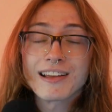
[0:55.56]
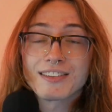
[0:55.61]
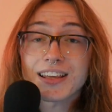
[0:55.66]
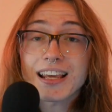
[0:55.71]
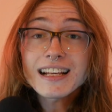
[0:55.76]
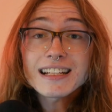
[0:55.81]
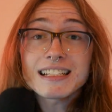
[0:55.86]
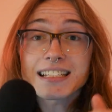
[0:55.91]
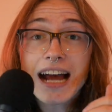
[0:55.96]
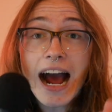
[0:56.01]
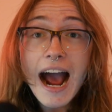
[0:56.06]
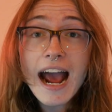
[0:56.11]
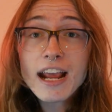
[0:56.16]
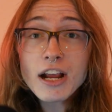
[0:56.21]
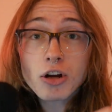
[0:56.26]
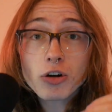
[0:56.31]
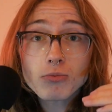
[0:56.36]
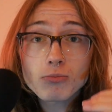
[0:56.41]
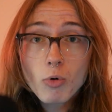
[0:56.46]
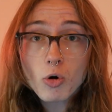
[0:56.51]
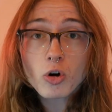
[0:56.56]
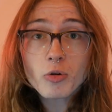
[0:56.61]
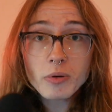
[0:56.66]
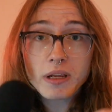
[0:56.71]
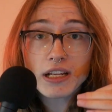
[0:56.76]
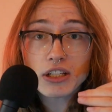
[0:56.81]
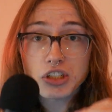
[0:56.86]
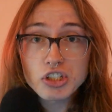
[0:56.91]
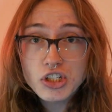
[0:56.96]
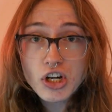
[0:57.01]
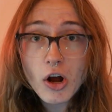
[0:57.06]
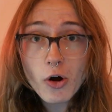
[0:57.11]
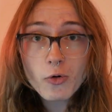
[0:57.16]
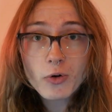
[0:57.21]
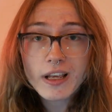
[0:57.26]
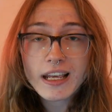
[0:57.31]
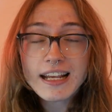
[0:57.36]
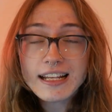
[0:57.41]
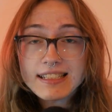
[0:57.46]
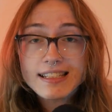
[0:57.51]
The entire Morbius
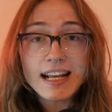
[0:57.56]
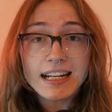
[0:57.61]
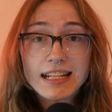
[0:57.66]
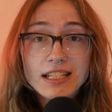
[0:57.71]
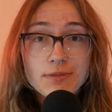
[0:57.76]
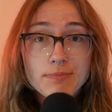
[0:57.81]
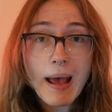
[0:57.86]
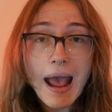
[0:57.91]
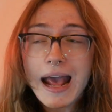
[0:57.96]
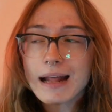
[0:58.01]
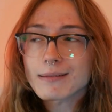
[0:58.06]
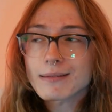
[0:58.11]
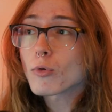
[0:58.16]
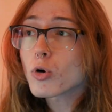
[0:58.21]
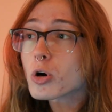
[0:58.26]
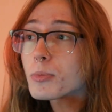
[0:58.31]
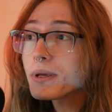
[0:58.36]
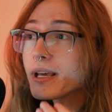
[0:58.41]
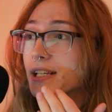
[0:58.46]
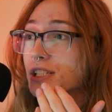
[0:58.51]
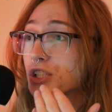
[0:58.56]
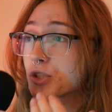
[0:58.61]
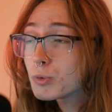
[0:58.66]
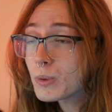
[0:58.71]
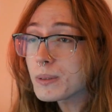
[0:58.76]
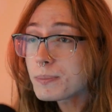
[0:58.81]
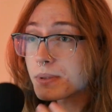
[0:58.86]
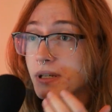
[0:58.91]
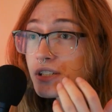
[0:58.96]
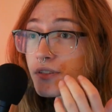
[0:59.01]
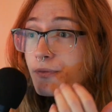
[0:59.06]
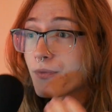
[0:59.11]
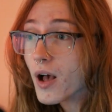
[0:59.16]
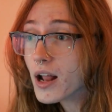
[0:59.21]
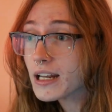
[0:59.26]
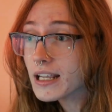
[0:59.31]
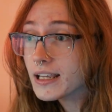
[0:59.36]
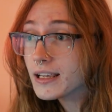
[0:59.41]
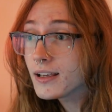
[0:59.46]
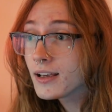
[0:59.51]
joke is that it's bad. Morbius sweep is
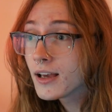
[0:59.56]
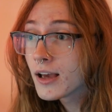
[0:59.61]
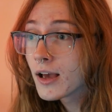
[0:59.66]
funny